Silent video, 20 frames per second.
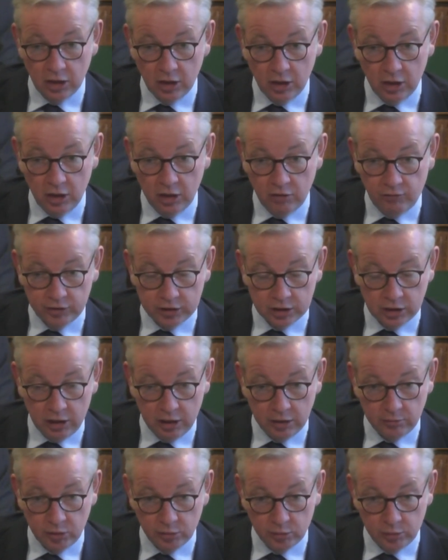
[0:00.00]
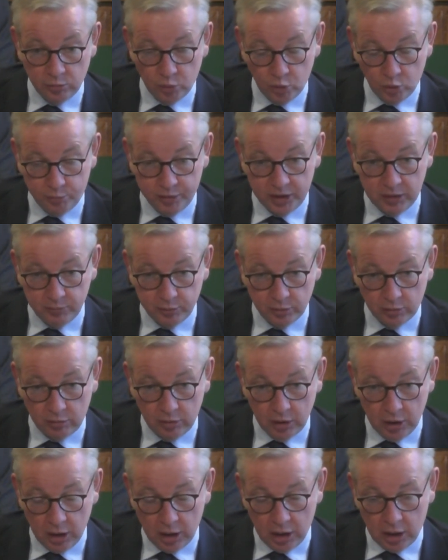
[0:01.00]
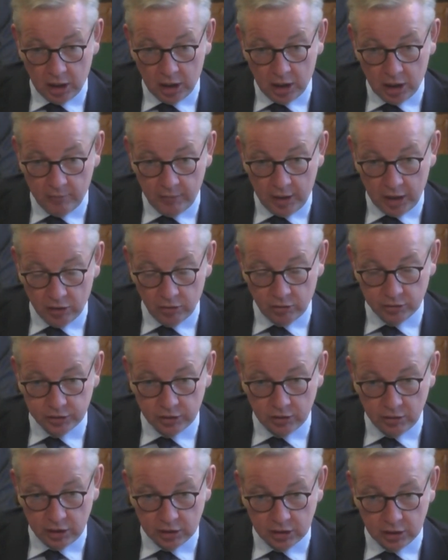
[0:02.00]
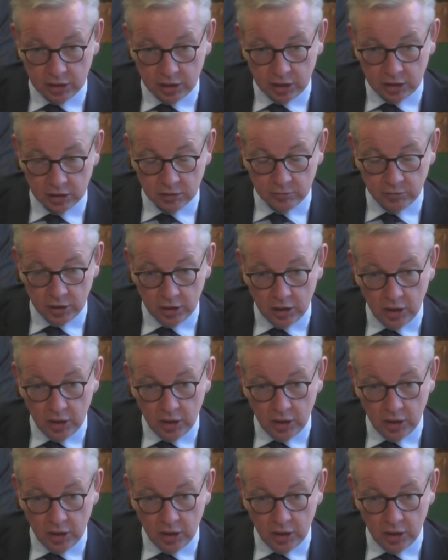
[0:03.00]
over time there were more people across the United Kingdom